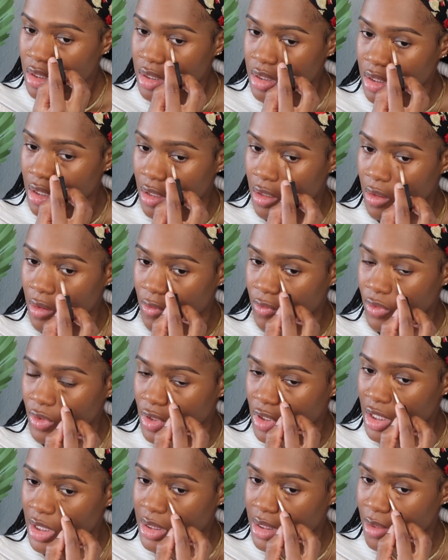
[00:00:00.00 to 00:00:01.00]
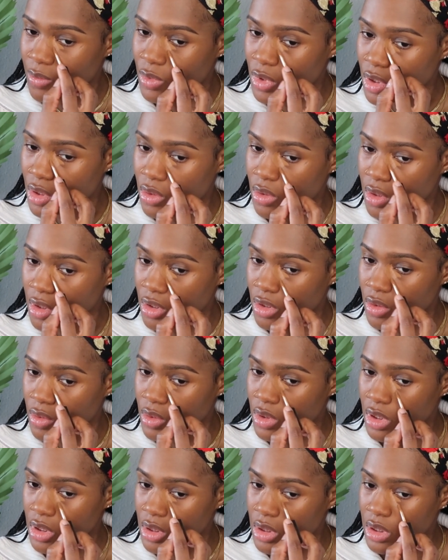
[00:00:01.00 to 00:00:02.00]
So for this, I'm just going to
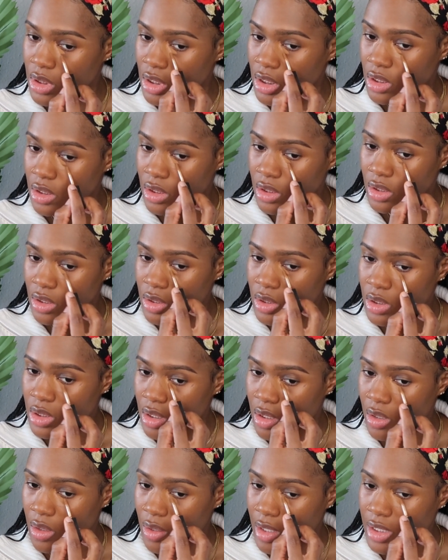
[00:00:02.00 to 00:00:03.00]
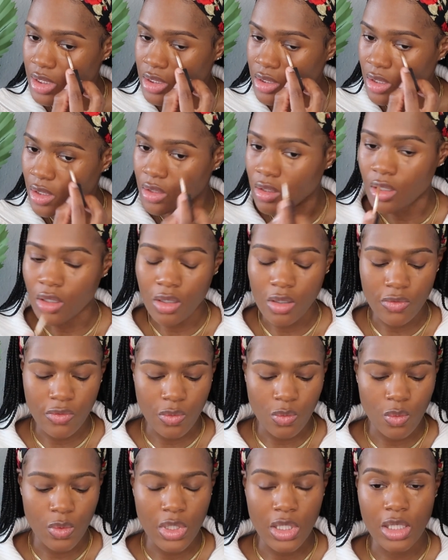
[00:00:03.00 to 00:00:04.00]
use concealer. So I start off
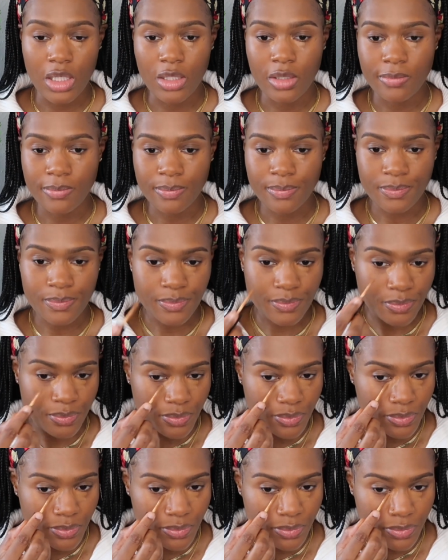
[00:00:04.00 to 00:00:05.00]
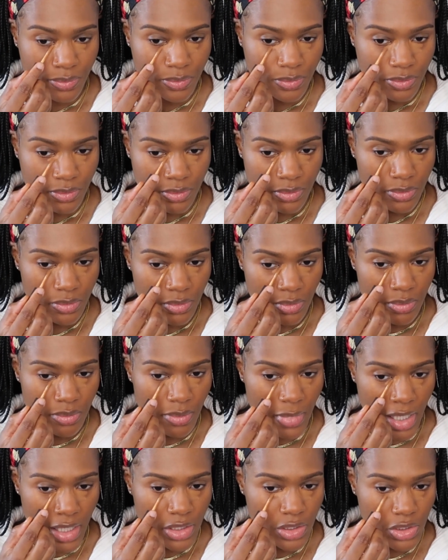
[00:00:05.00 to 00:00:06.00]
with
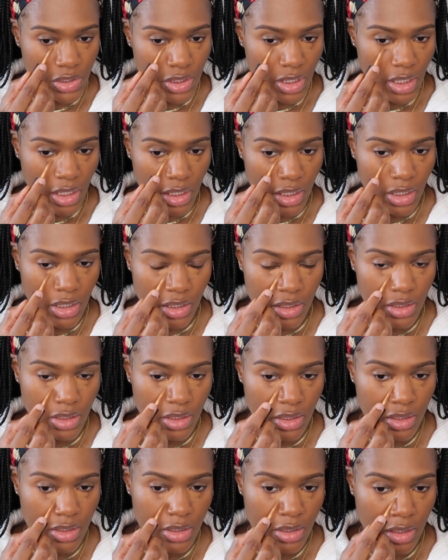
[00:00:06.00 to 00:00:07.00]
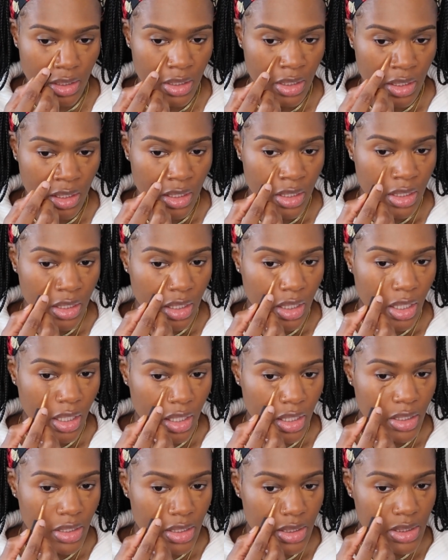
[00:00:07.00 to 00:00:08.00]
my shade,
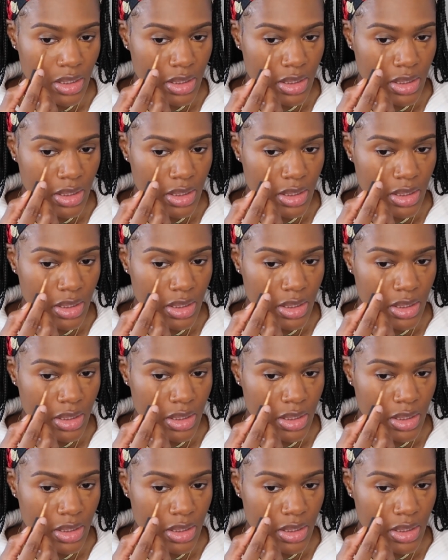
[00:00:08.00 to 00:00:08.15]
and it's